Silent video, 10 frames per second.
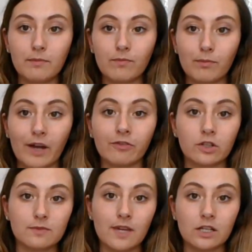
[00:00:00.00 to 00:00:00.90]
my
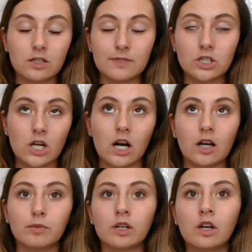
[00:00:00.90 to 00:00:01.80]
first management
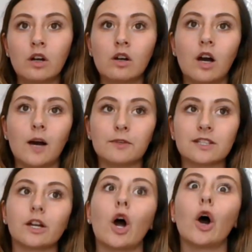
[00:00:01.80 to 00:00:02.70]
job, I was
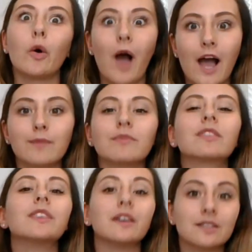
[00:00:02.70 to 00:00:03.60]
like, oh, I'm
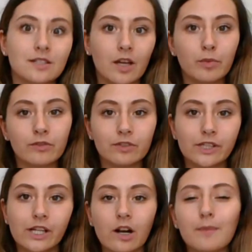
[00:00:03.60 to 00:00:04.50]
this type of
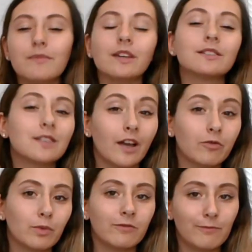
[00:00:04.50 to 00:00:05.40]
leader, I'm this type
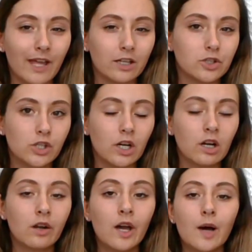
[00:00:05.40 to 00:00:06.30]
of
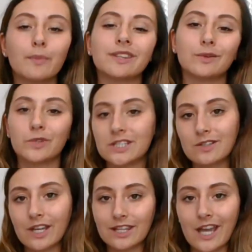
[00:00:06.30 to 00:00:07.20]
manager. But then once you
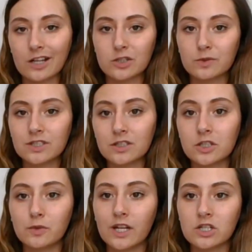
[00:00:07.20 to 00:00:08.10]
get in the actual
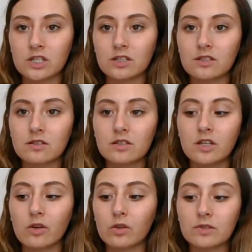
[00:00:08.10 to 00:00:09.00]
situations, you
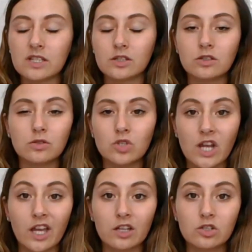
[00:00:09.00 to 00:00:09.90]
know, those things do
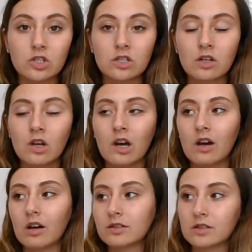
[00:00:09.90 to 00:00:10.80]
change.
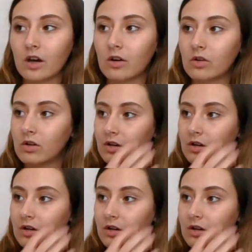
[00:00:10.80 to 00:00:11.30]
So,